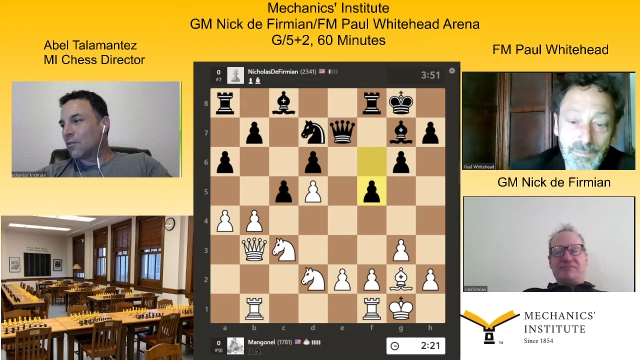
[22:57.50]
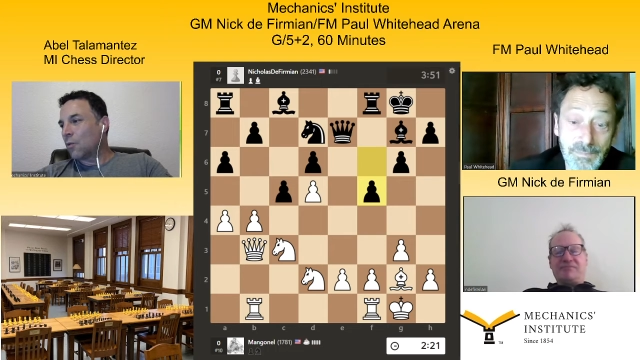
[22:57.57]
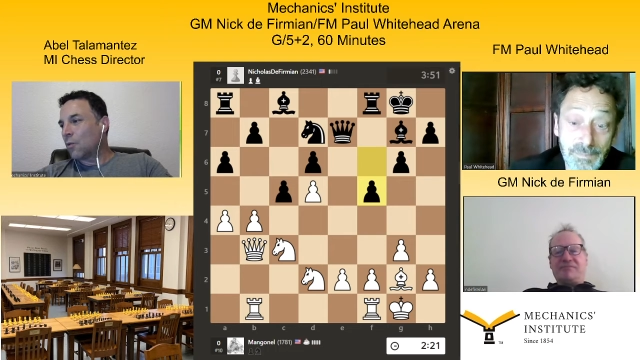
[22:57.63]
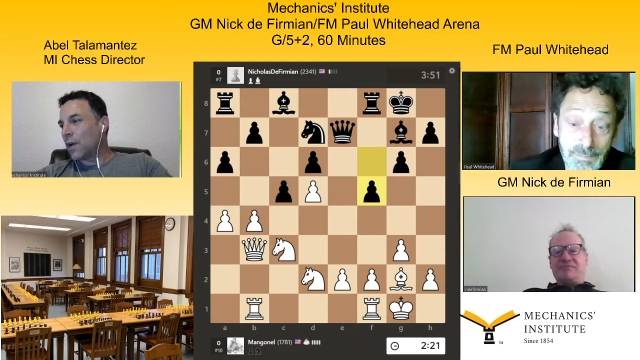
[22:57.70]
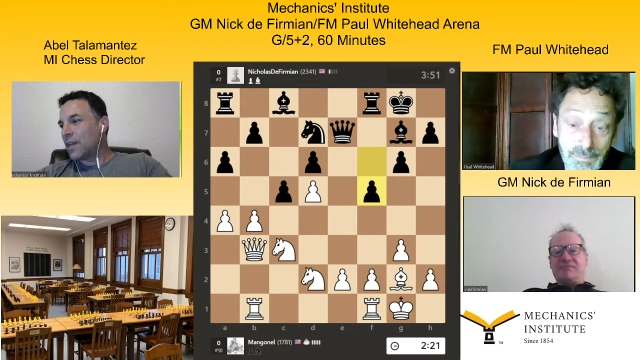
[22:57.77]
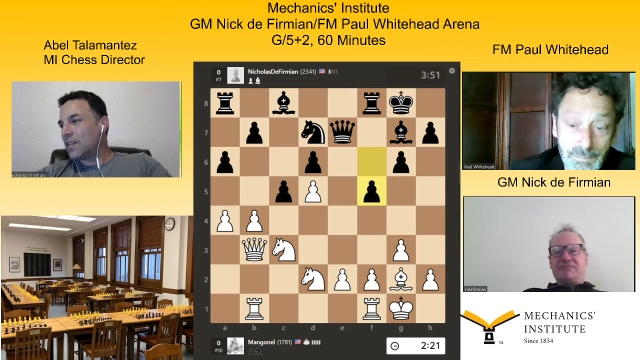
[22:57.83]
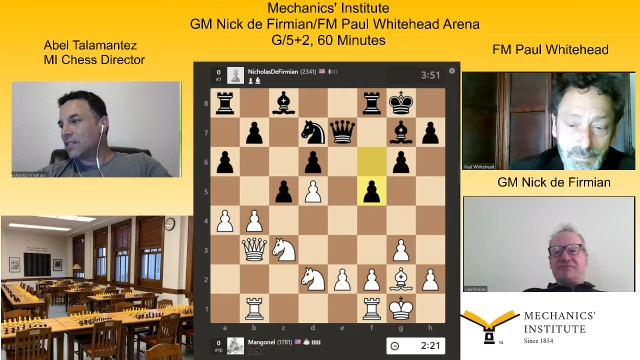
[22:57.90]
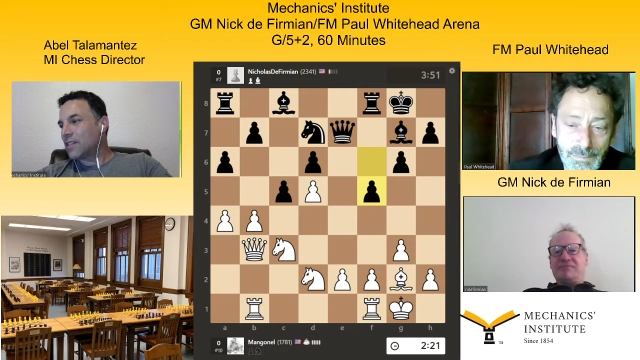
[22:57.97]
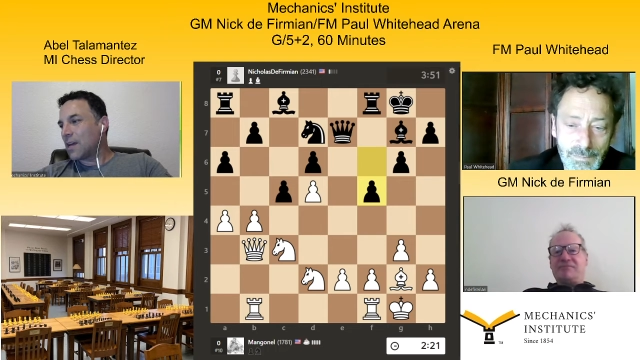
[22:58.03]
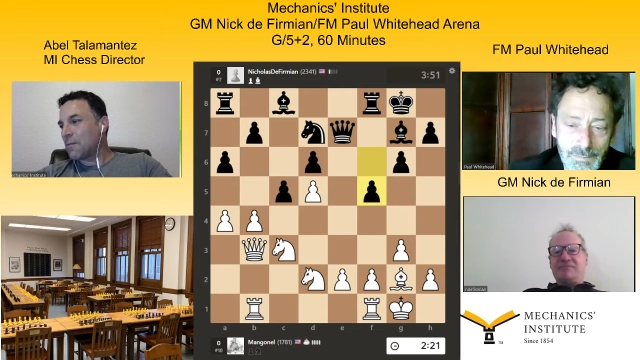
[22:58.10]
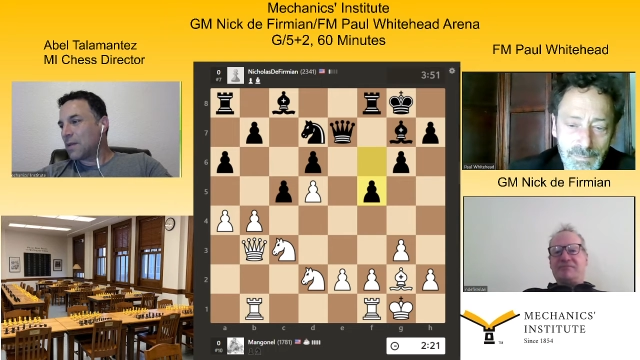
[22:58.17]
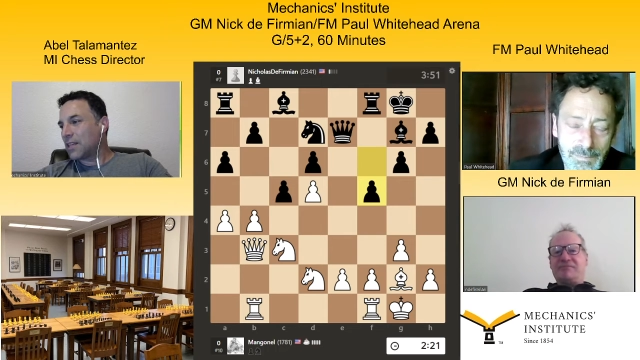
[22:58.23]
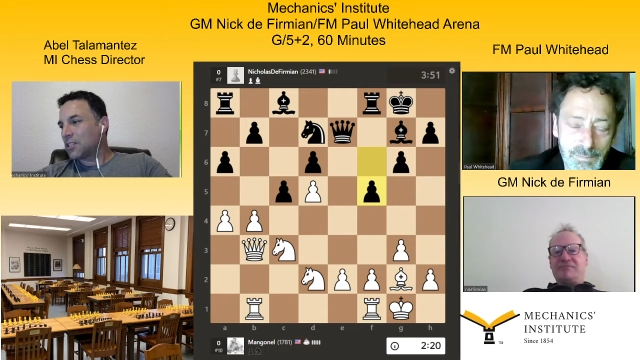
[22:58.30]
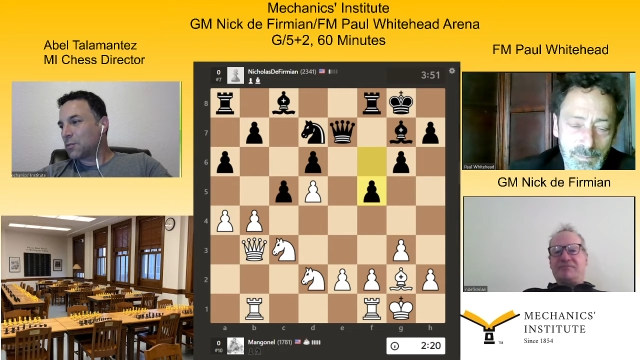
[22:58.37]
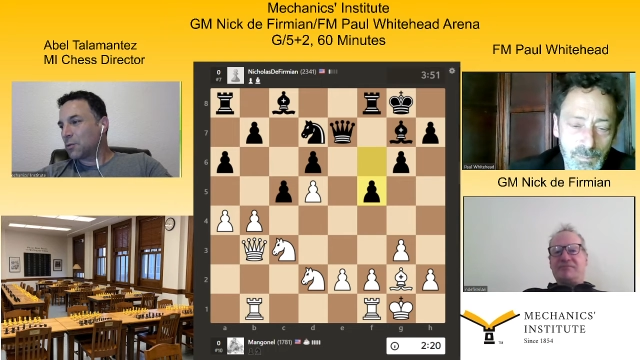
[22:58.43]
Speaker 1: when is that
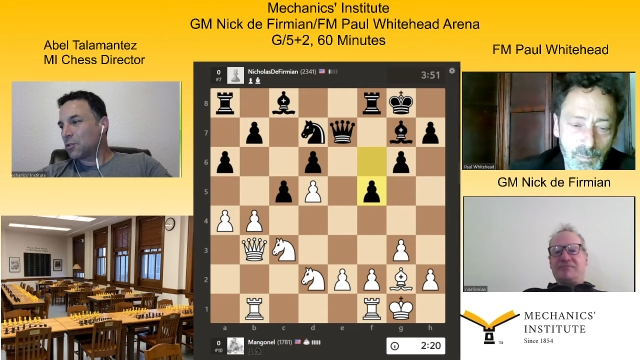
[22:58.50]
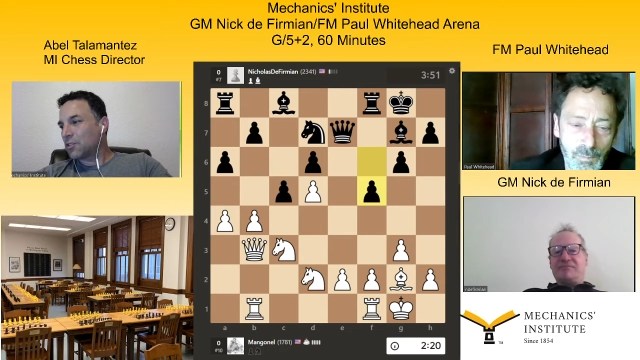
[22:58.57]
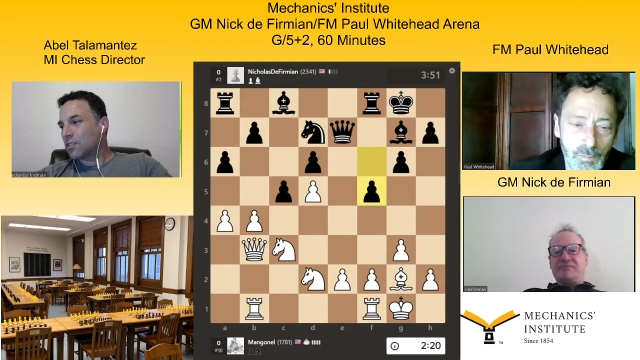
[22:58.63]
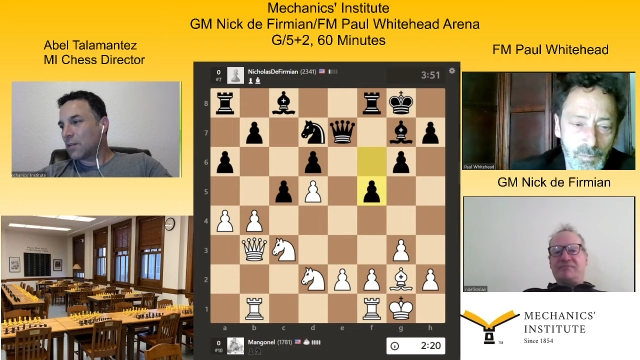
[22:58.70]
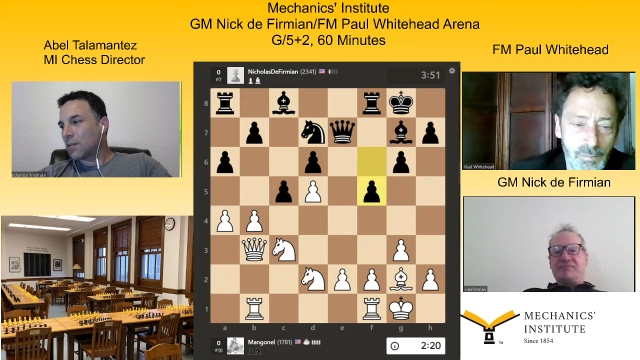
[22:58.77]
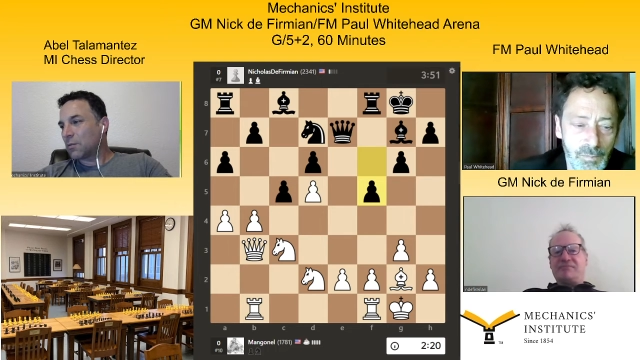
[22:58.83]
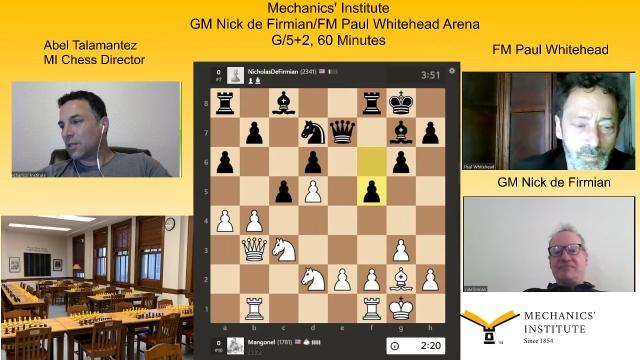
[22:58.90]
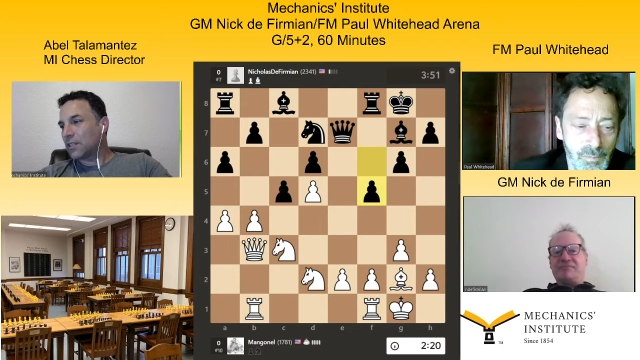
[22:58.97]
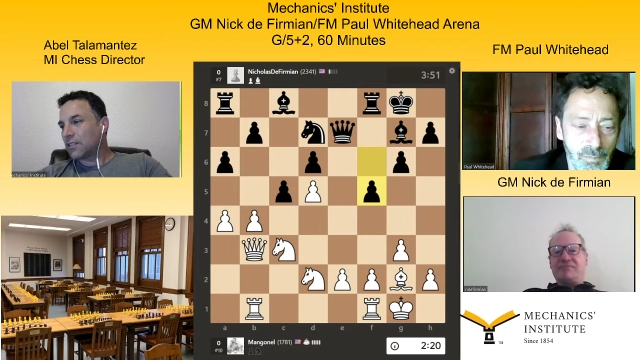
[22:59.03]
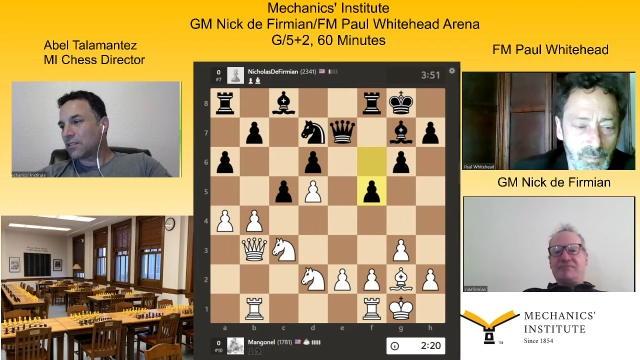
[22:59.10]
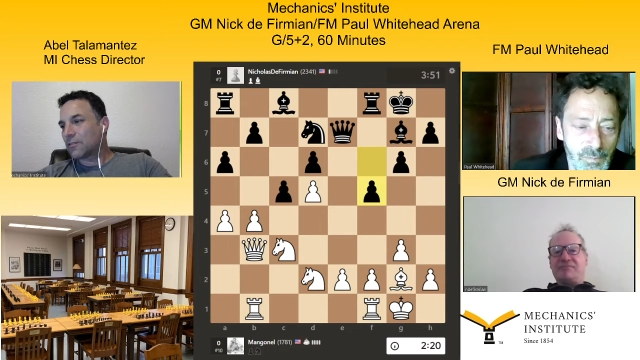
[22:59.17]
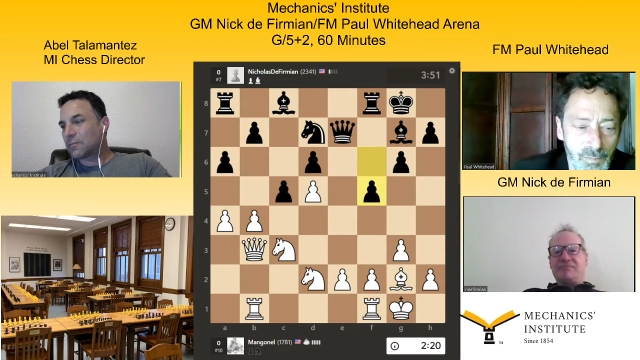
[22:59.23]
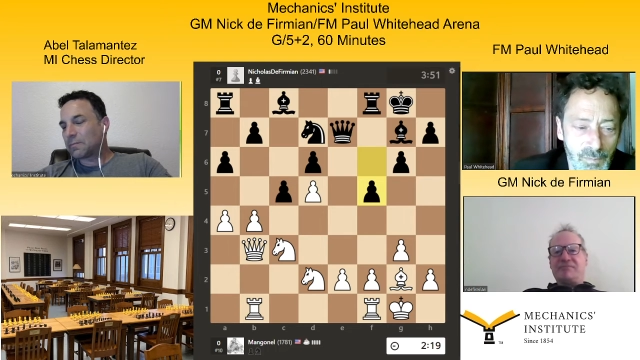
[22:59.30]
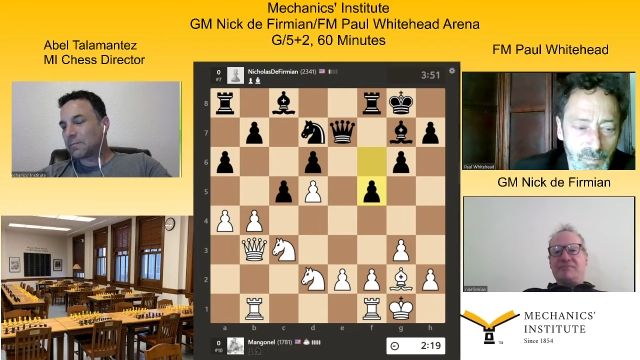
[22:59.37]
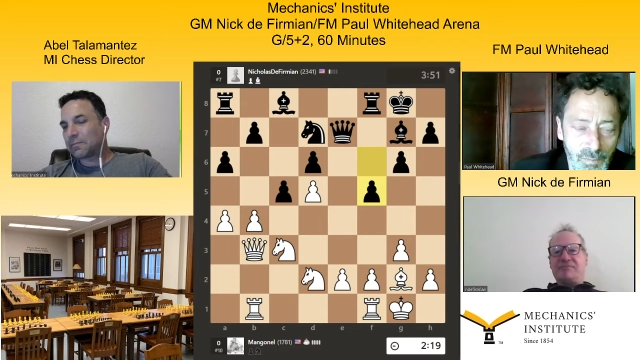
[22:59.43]
match supposed to take place?